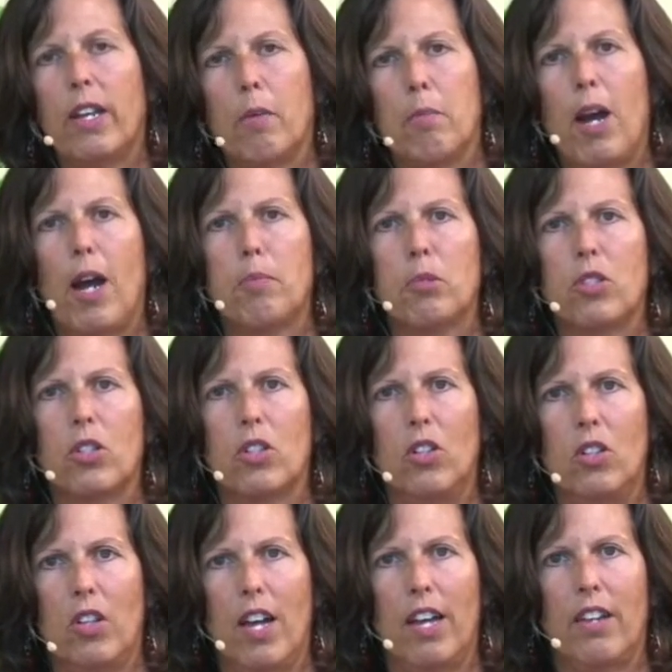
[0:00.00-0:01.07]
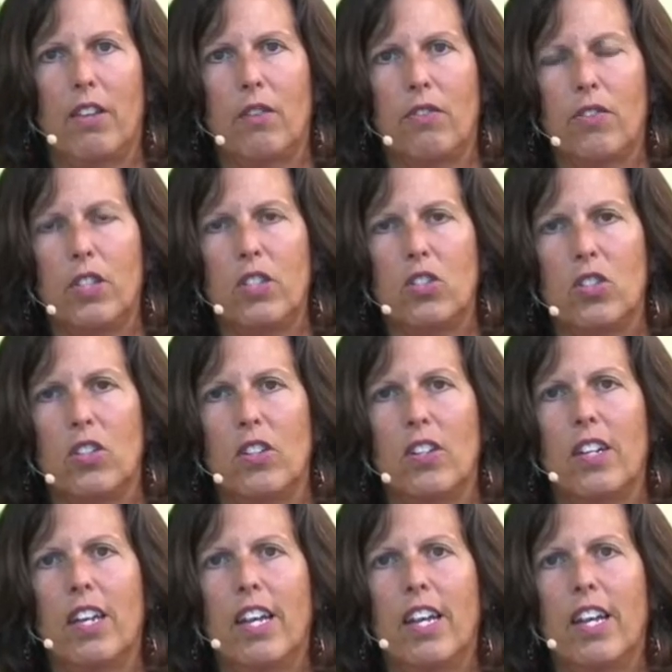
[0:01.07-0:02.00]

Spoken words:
a popsicle out of the freezer,